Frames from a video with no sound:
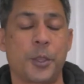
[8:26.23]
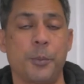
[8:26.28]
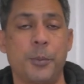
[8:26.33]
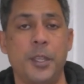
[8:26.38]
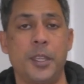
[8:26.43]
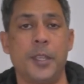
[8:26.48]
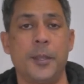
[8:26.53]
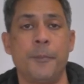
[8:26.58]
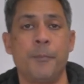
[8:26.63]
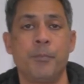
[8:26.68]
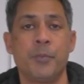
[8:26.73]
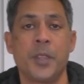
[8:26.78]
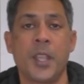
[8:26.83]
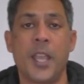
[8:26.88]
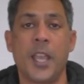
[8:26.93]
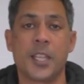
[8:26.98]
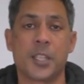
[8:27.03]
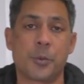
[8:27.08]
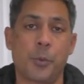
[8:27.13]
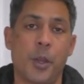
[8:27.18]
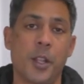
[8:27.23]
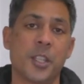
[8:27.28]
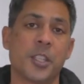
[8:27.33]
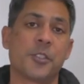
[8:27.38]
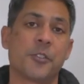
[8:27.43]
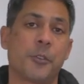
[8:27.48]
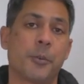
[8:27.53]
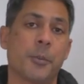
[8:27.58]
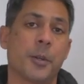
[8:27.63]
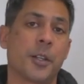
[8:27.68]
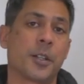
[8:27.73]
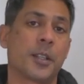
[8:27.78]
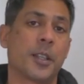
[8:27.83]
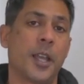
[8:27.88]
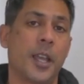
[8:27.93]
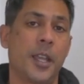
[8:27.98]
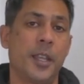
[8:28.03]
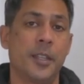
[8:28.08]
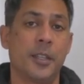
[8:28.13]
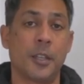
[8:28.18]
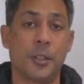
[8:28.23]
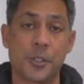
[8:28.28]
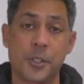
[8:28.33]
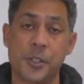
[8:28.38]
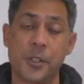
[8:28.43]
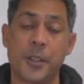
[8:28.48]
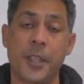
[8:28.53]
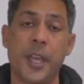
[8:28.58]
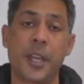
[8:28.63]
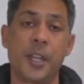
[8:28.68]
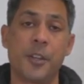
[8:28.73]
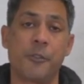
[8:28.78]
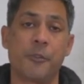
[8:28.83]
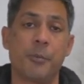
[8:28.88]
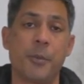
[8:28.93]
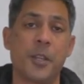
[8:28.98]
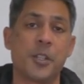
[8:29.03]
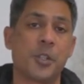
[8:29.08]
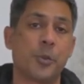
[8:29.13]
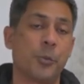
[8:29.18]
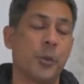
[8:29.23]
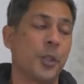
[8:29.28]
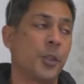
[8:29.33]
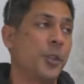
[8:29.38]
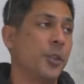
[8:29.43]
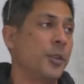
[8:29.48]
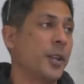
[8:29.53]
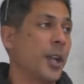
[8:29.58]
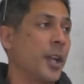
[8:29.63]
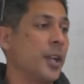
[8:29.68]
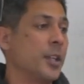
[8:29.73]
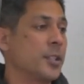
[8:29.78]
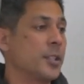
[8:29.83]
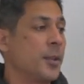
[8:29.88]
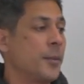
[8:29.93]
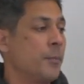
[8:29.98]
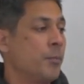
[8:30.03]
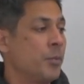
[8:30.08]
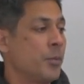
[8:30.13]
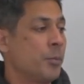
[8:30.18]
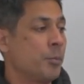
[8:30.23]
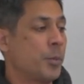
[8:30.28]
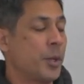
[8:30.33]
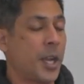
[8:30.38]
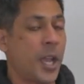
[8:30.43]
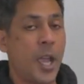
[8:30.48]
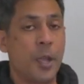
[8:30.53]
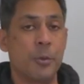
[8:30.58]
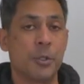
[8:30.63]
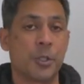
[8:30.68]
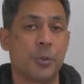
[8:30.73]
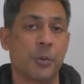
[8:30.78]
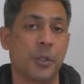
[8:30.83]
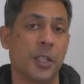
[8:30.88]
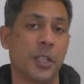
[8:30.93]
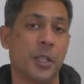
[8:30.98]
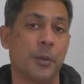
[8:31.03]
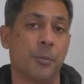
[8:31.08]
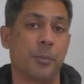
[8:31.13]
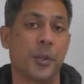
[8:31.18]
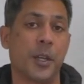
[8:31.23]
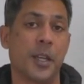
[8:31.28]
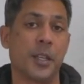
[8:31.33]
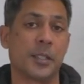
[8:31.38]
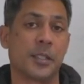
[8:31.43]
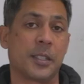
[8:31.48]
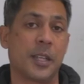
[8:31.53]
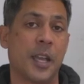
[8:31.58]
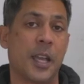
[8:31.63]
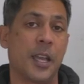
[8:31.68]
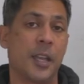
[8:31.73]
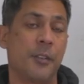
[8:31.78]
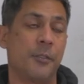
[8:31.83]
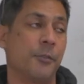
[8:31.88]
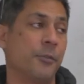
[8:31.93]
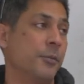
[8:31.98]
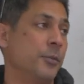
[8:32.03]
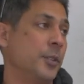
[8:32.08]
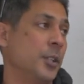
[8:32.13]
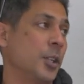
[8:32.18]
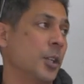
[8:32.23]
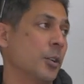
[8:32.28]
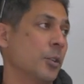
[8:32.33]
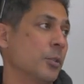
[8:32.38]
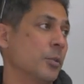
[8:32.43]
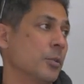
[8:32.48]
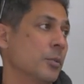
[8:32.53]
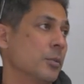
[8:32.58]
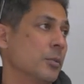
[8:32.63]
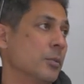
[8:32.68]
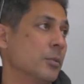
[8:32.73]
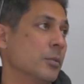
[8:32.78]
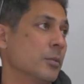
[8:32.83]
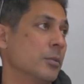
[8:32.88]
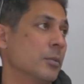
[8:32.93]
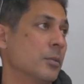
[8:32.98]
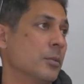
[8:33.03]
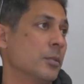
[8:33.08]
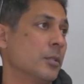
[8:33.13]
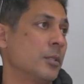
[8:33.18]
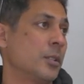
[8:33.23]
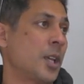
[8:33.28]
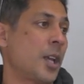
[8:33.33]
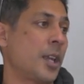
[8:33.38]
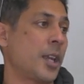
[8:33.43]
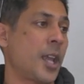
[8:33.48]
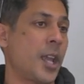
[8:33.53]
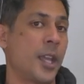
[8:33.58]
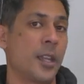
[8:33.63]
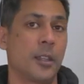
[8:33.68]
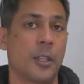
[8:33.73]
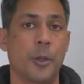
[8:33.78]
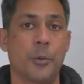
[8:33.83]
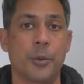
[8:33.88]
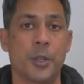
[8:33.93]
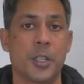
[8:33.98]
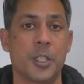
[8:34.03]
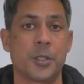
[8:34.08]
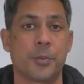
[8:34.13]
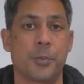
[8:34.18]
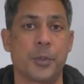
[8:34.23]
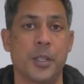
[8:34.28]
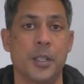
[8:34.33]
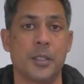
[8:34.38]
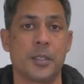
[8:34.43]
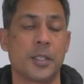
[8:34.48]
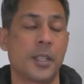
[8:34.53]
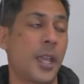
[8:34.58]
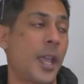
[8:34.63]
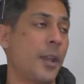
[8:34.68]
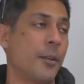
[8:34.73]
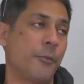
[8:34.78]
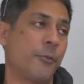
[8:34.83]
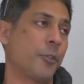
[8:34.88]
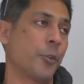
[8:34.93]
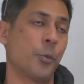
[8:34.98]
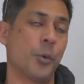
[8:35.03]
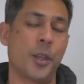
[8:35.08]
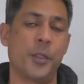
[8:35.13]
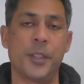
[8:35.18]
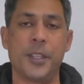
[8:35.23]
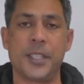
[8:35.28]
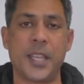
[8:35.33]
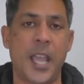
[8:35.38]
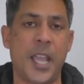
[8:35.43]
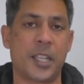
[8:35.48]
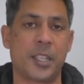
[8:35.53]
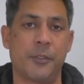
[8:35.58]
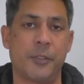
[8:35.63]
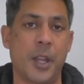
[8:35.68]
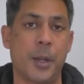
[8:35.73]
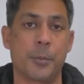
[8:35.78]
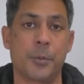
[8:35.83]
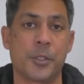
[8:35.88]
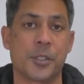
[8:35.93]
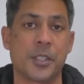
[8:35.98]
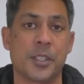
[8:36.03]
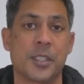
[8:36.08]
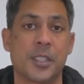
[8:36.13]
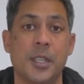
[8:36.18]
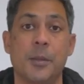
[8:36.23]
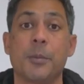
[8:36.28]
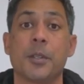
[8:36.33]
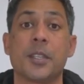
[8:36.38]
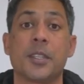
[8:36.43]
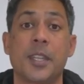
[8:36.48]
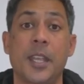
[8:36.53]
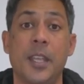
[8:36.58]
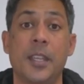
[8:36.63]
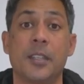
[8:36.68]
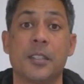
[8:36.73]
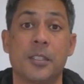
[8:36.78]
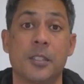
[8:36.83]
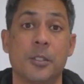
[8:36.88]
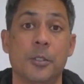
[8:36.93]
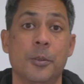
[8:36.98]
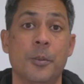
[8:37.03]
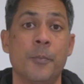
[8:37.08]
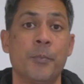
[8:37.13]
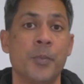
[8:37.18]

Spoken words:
me, as well as from our client, and I'll share that information with you guys. But I was really impressed. I've, you know, not had lowering springs. For one, these active dampers just seem to take to